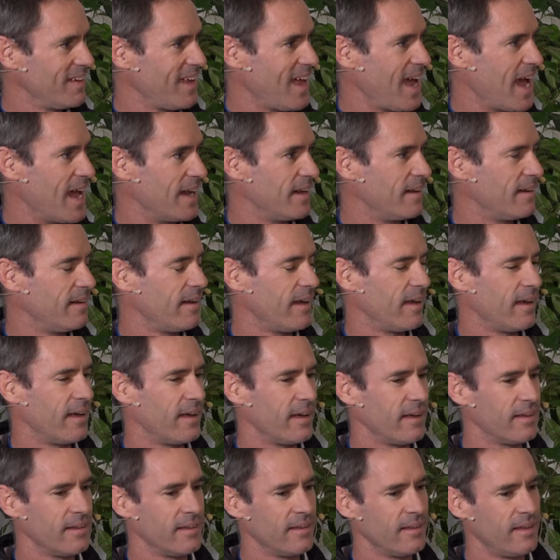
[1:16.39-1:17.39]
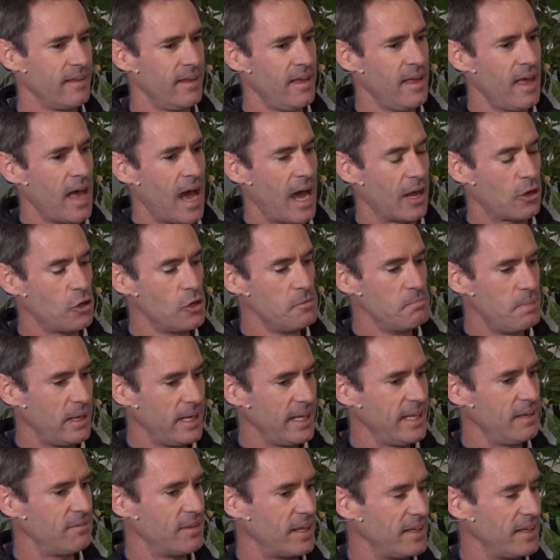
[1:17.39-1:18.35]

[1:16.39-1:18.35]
And I couldn't believe